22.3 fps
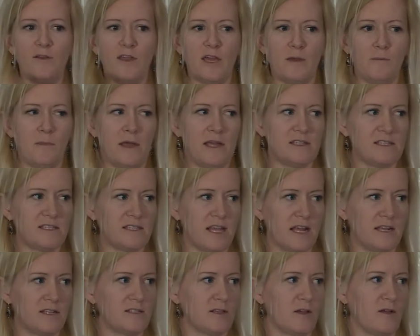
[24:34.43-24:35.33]
they made
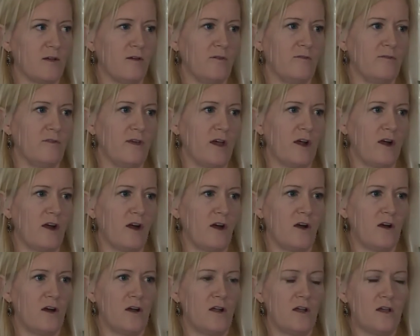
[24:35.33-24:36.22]
sense of
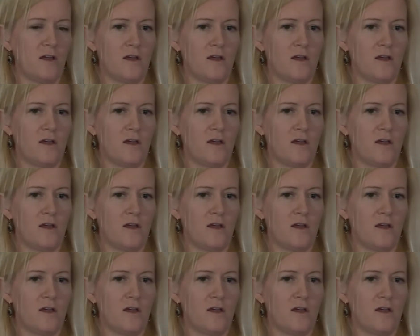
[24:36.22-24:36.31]
their